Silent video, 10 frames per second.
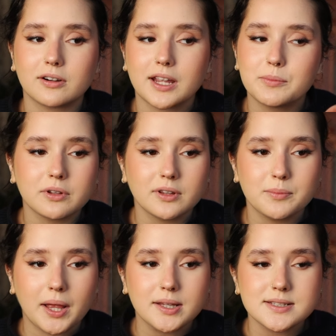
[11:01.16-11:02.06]
our chemical
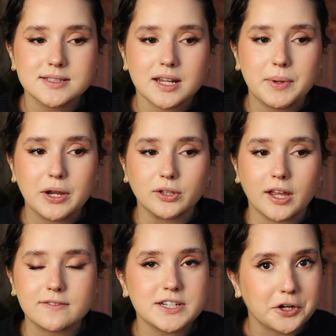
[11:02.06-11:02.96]
imbalances can make our
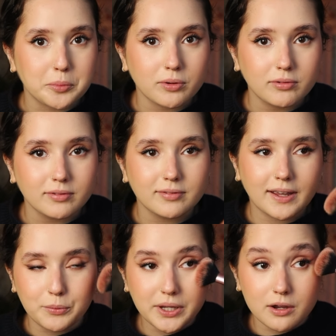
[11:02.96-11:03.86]
lives terrible
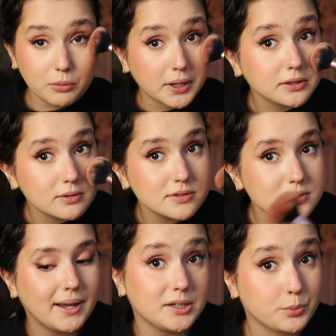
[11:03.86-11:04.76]
and we can correct those.
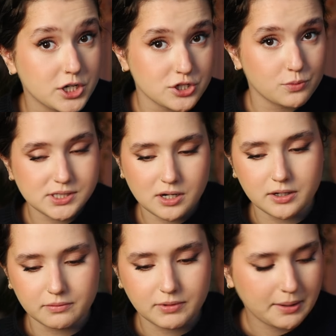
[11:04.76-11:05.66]
My depression was not
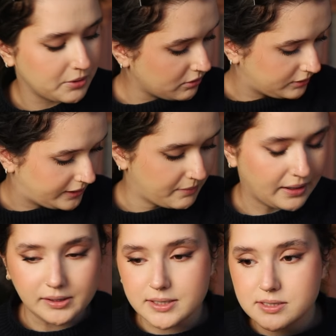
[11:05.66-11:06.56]
a chemical
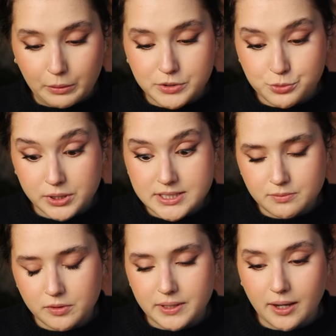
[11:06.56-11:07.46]
imbalance. It was
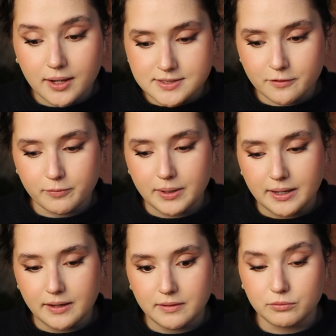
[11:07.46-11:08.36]
reasonable because of
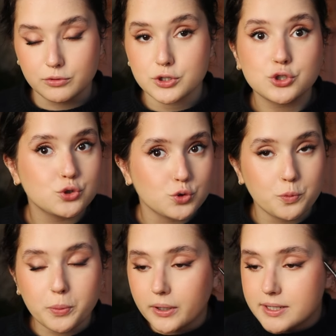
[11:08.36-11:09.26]
my
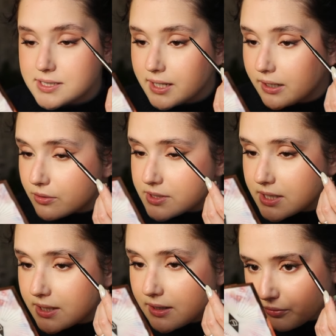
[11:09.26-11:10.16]
super insane
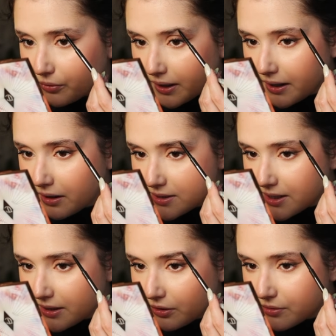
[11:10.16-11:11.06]
OCD. When I got
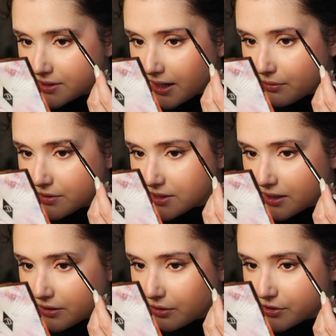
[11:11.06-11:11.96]
diagnosed, I was
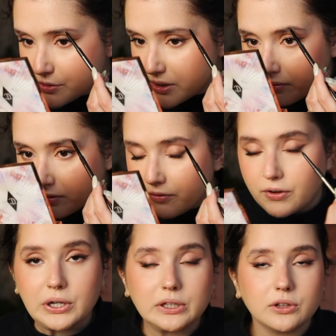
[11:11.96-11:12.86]
diagnosed with the
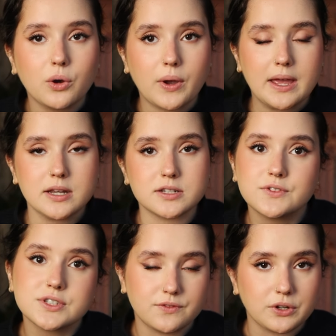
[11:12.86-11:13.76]
very low end of
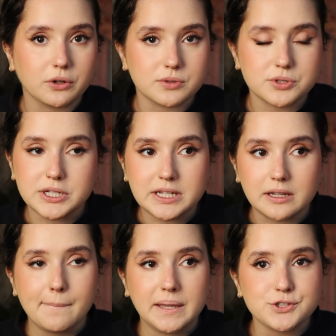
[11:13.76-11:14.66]
severe OCD.
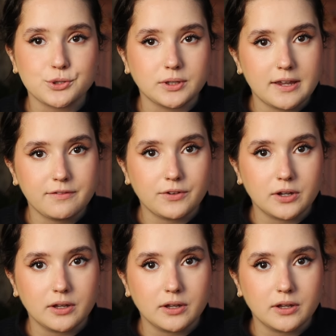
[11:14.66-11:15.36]
It makes your life